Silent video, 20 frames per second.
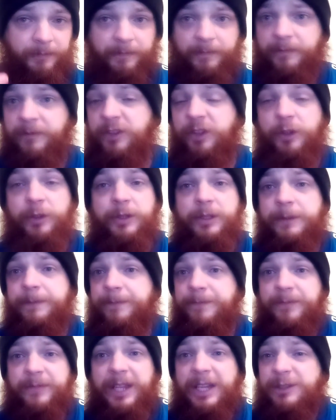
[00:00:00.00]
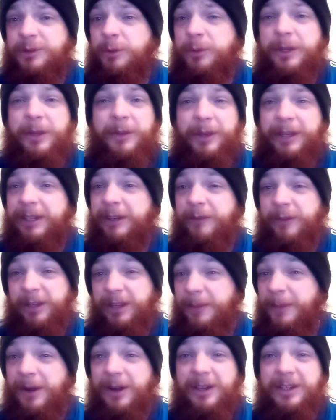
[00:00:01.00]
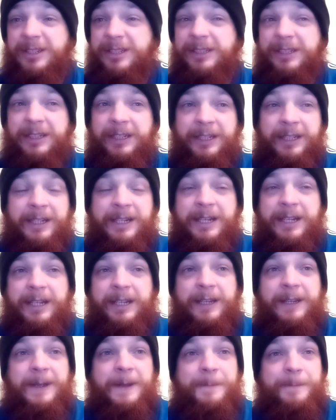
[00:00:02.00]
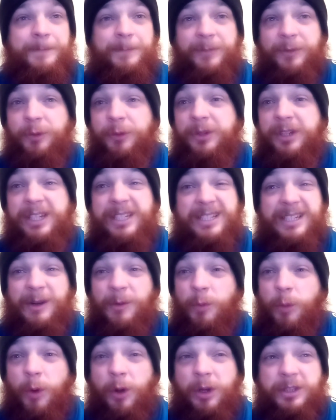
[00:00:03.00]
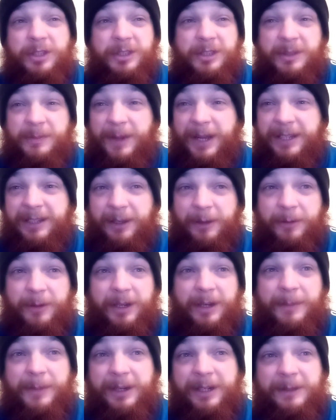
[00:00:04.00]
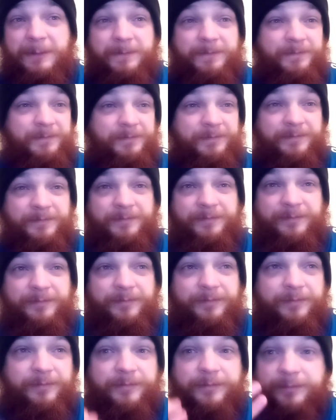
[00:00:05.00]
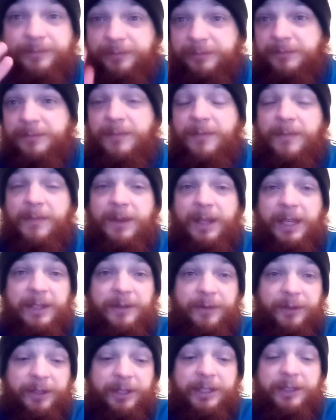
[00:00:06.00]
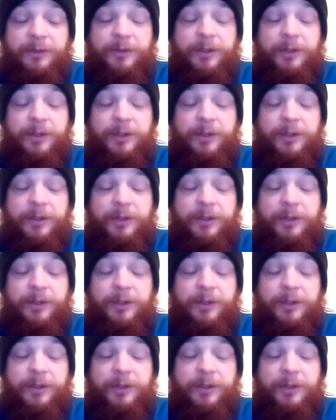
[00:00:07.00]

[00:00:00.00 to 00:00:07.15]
feud. That's the only thing that really matters here. The only reason I'm watching SmackDown at the minute is for these